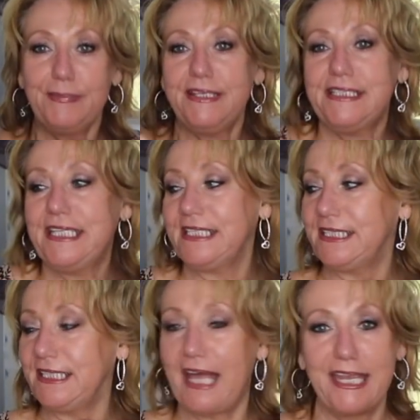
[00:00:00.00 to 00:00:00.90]
Please
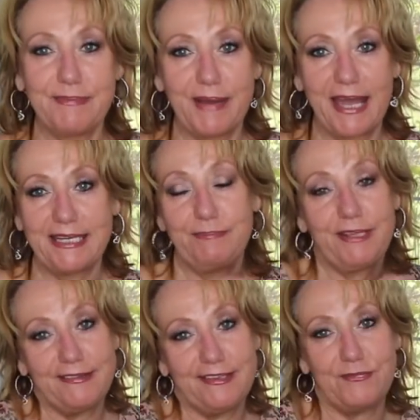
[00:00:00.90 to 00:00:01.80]
hit the like button.
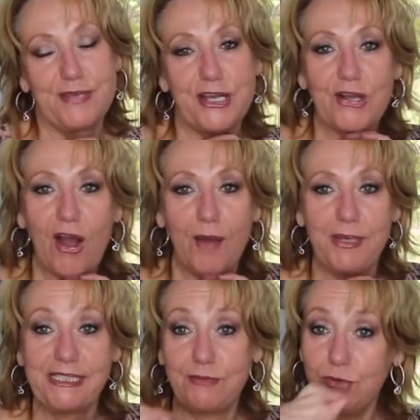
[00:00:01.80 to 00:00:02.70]
Please leave me a
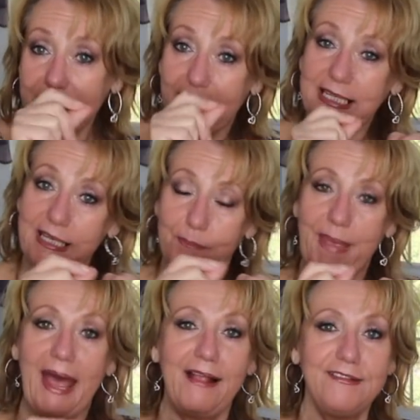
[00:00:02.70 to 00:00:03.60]
comment and ring that little
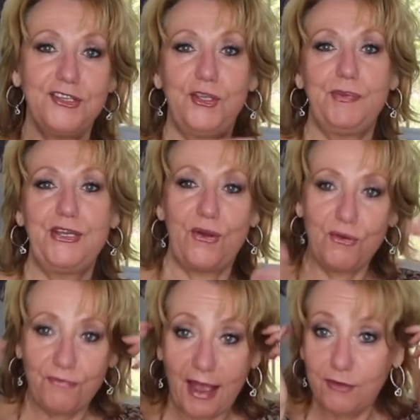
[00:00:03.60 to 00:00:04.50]
bell so you'll be
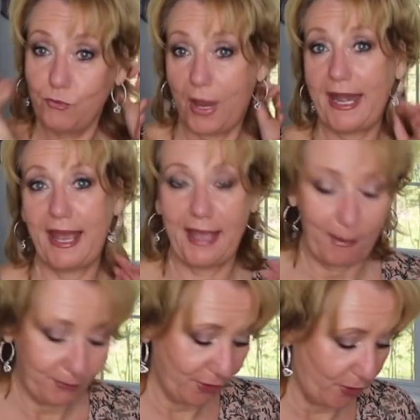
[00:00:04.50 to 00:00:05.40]
notified when I
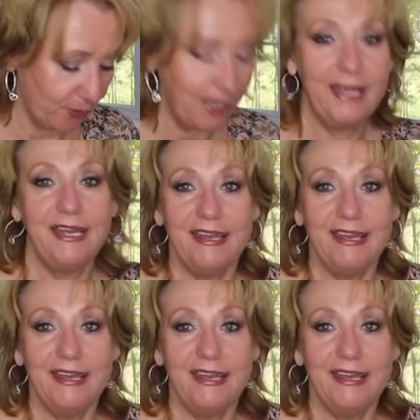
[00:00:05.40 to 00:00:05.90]
upload.